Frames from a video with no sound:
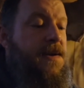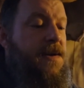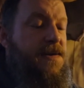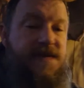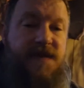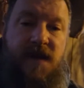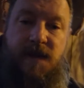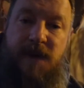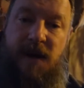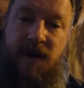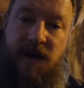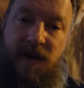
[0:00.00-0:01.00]
Just kind of
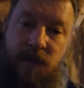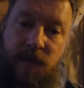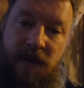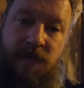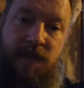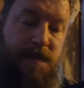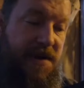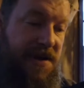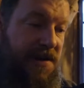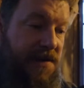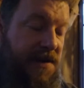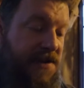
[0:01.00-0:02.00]
bought it on a whim. My
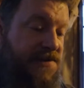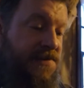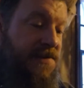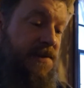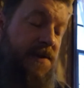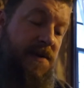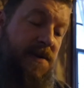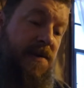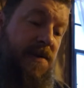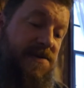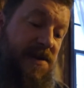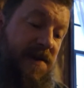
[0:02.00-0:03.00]
buddy Chris
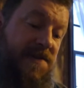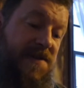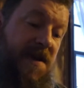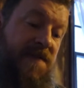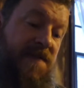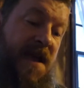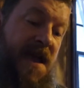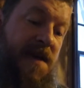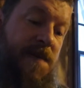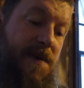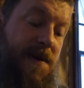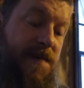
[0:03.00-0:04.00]
said his cousin
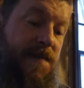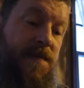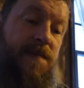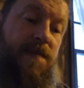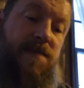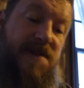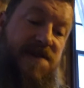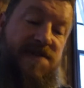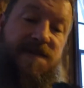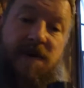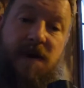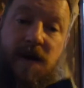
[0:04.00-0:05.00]
had one, using
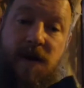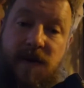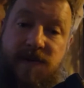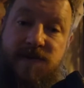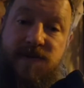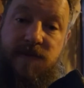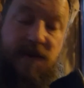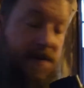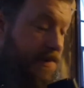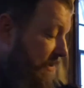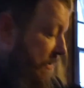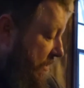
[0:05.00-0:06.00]
it for hogs. It worked
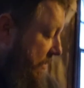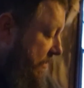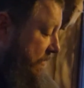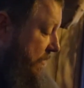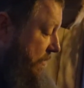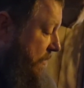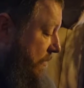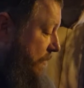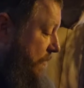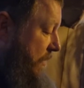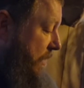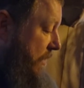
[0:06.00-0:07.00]
real good, so
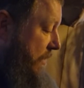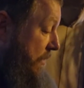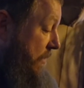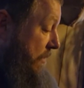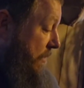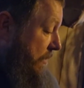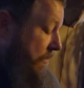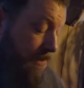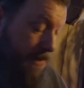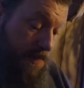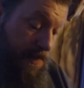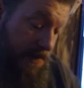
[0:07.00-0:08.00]
I
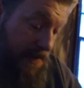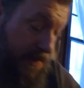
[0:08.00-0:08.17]
ordered one.